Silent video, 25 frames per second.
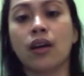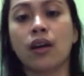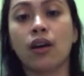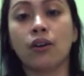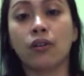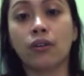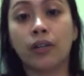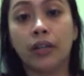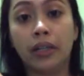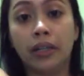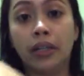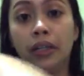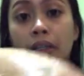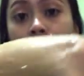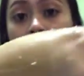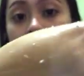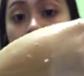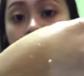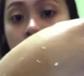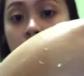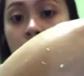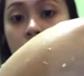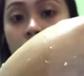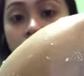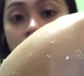
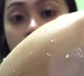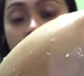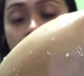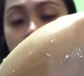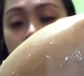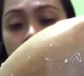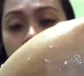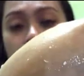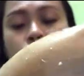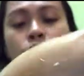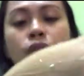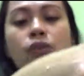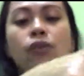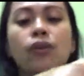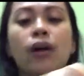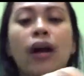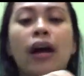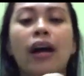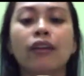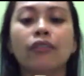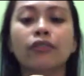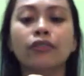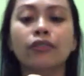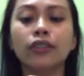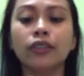Okay? So,
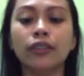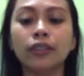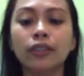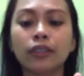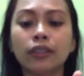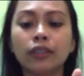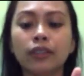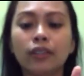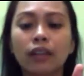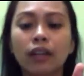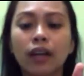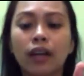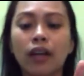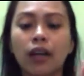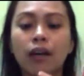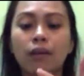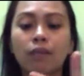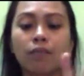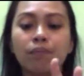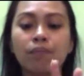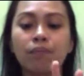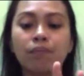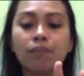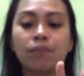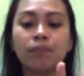after
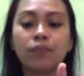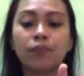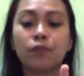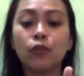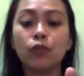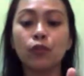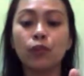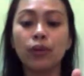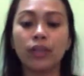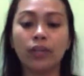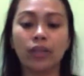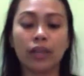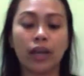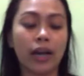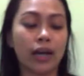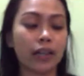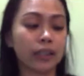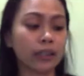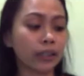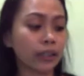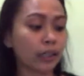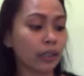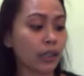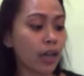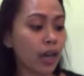doing
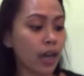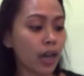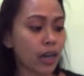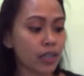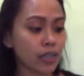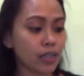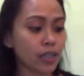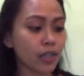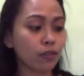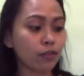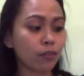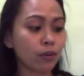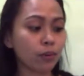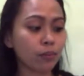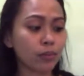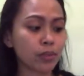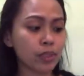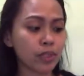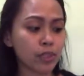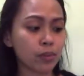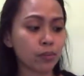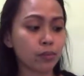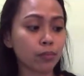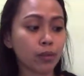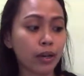that, aside from
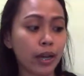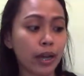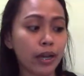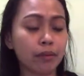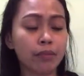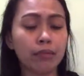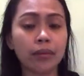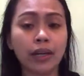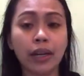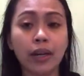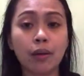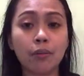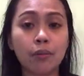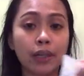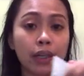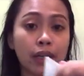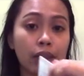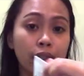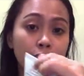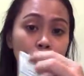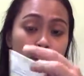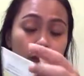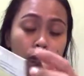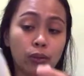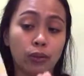this brand, maraming
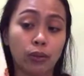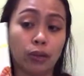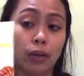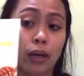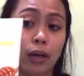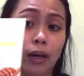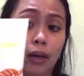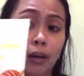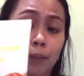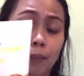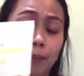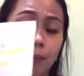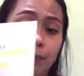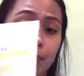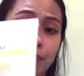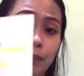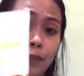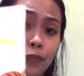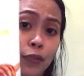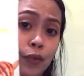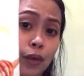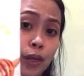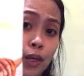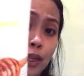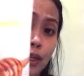ganito
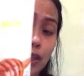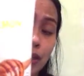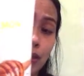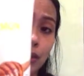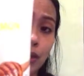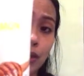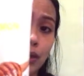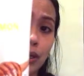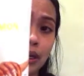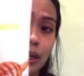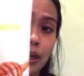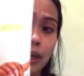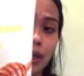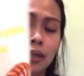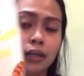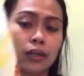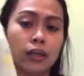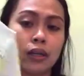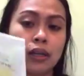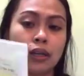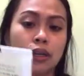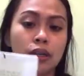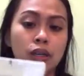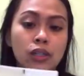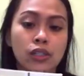from in Korea.
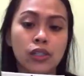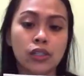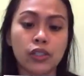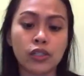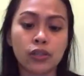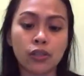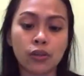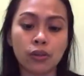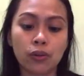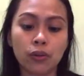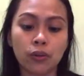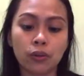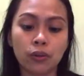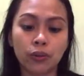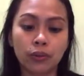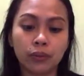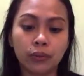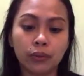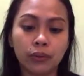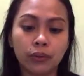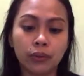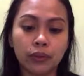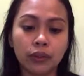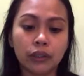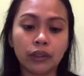So,
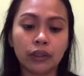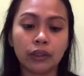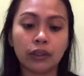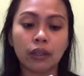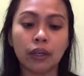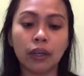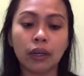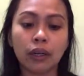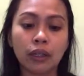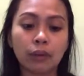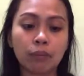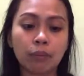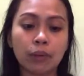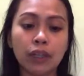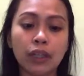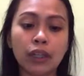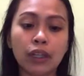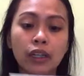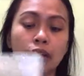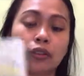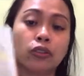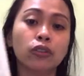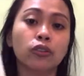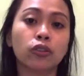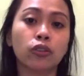
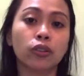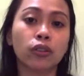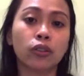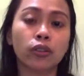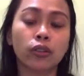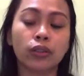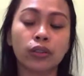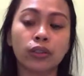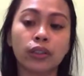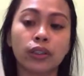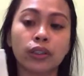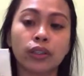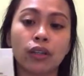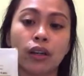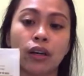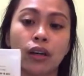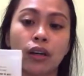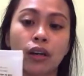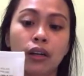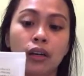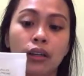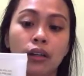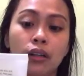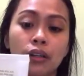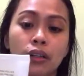pinili ko tong
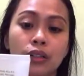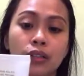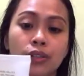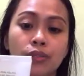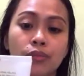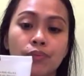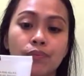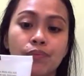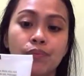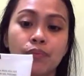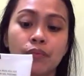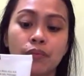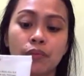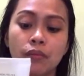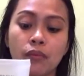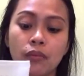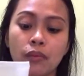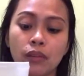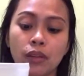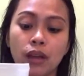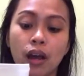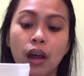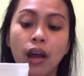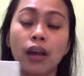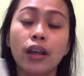sa
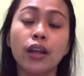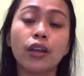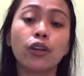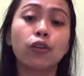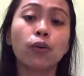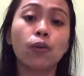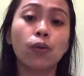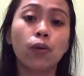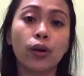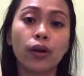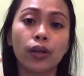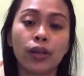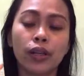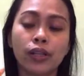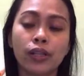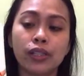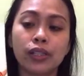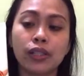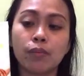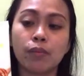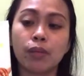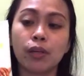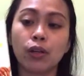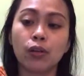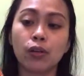RA GoWoori.
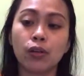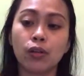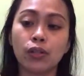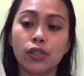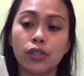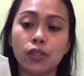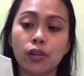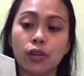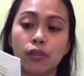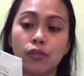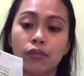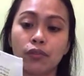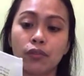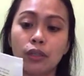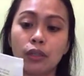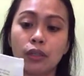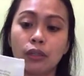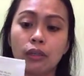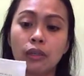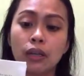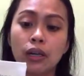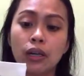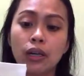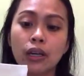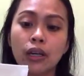It's because of
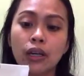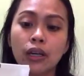the